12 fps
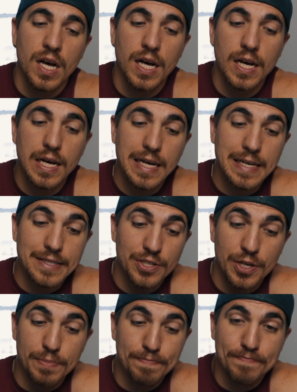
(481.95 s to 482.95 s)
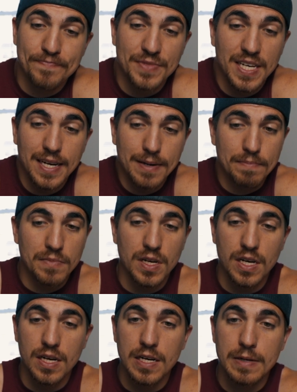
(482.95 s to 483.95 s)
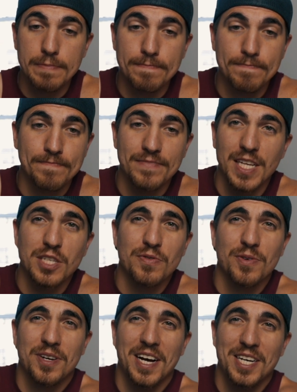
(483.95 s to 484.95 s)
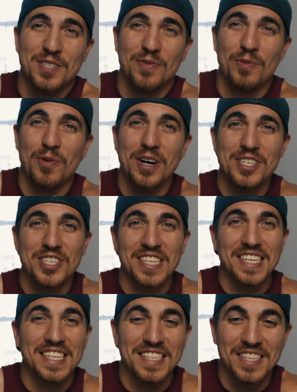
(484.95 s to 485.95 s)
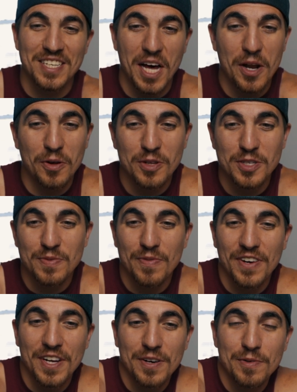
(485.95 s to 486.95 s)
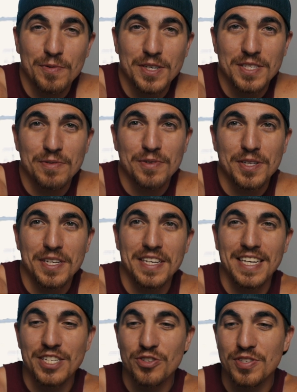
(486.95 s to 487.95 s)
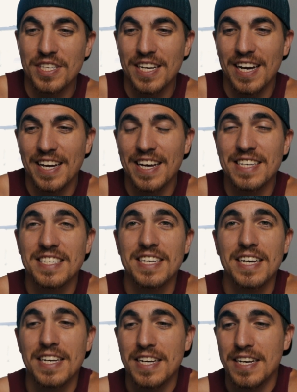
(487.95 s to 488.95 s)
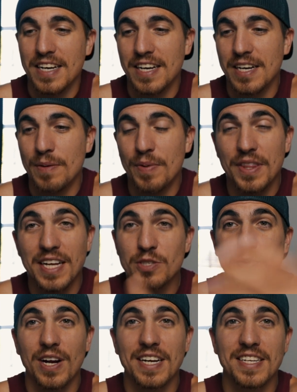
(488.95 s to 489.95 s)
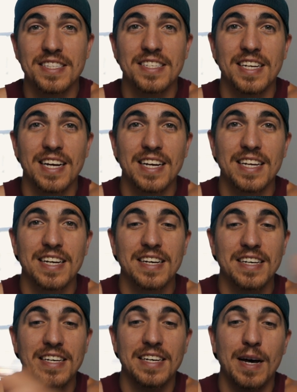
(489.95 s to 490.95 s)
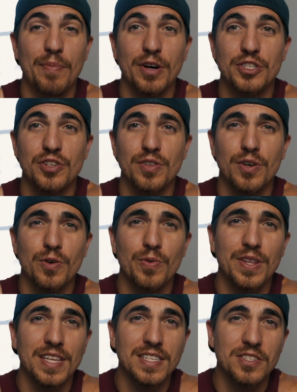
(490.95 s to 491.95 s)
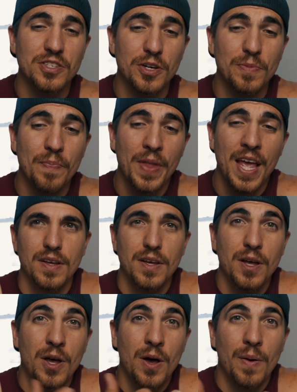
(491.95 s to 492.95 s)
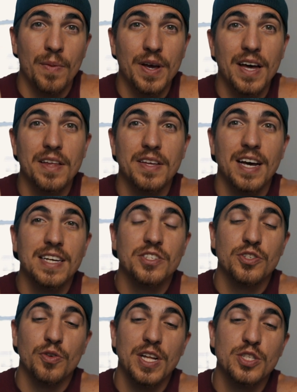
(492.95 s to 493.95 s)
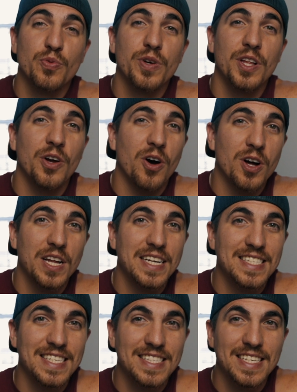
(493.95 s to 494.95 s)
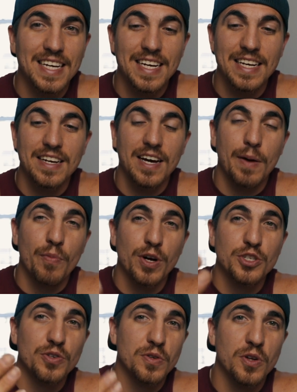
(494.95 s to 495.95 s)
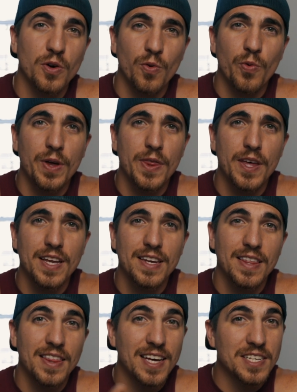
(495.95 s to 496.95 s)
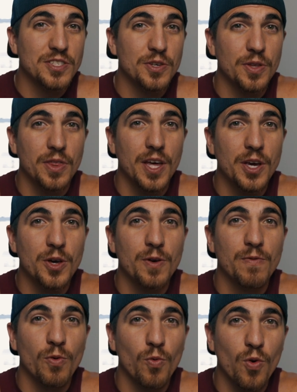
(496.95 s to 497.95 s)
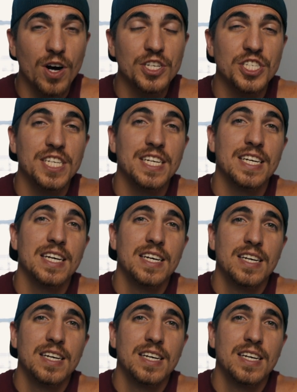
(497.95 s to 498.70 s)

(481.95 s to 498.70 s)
Uh, so yeah, um, thanks for guys for watching. I know this video wasn't really interesting, I guess, uh, but that's what I did today, and uh, I brought you along with it. So. Well, yeah, guys, so that's really all I did today. I brought you along with it. Thanks, you, thank you for watching.